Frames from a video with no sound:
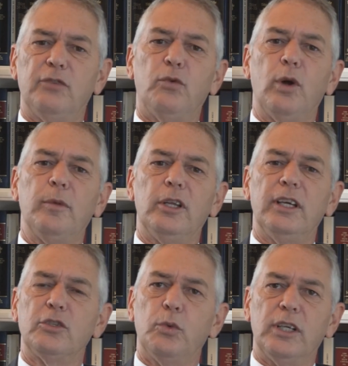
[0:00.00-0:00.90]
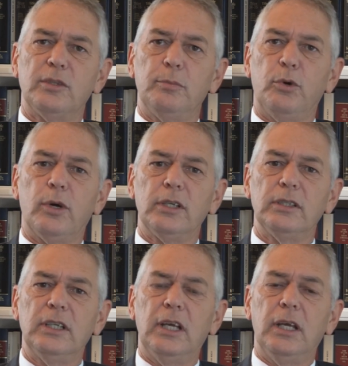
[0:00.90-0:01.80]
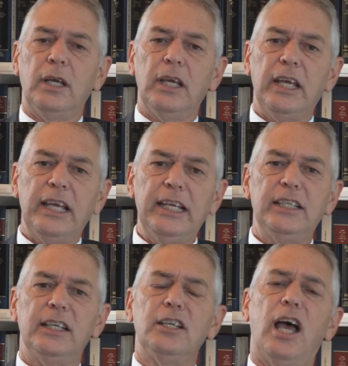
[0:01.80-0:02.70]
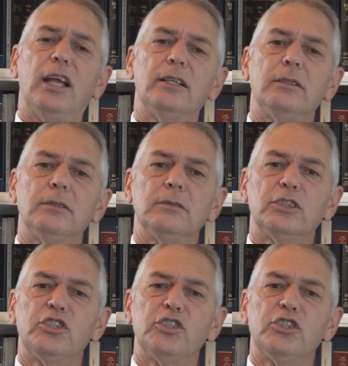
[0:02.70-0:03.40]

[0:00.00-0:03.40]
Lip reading: formula is what's important. He did not